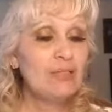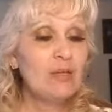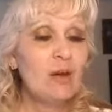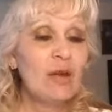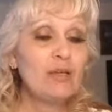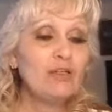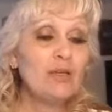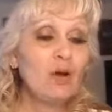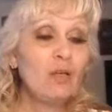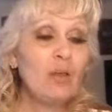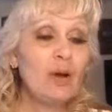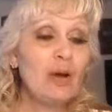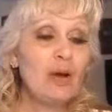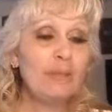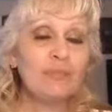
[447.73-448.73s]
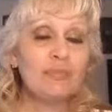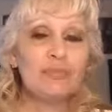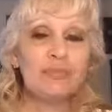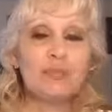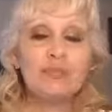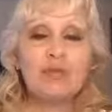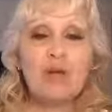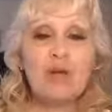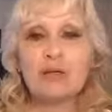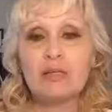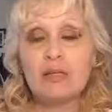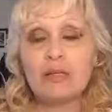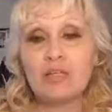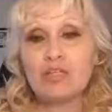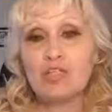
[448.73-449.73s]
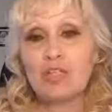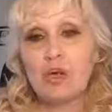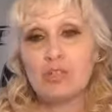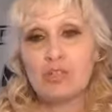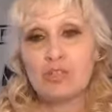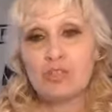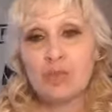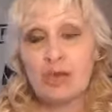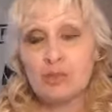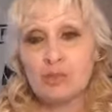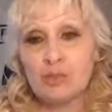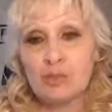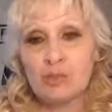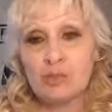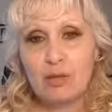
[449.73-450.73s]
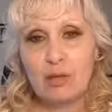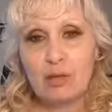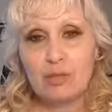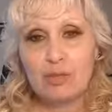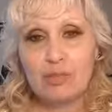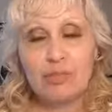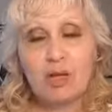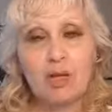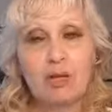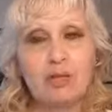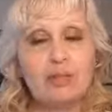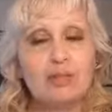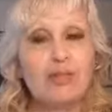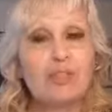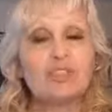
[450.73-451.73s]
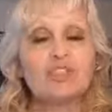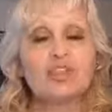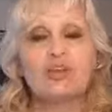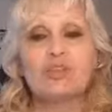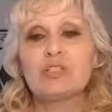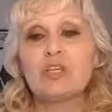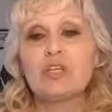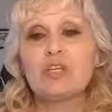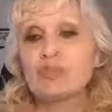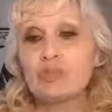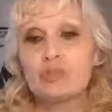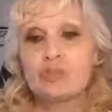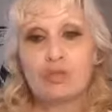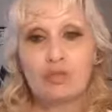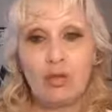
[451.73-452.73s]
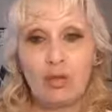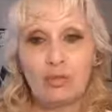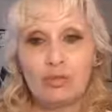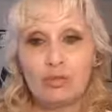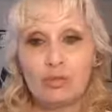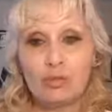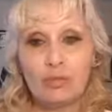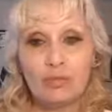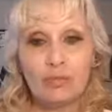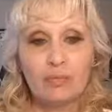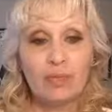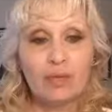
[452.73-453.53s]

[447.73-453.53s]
So, and you know what? You're not going to get charged thousands of dollars. You're not going to get charged hundreds of dollars.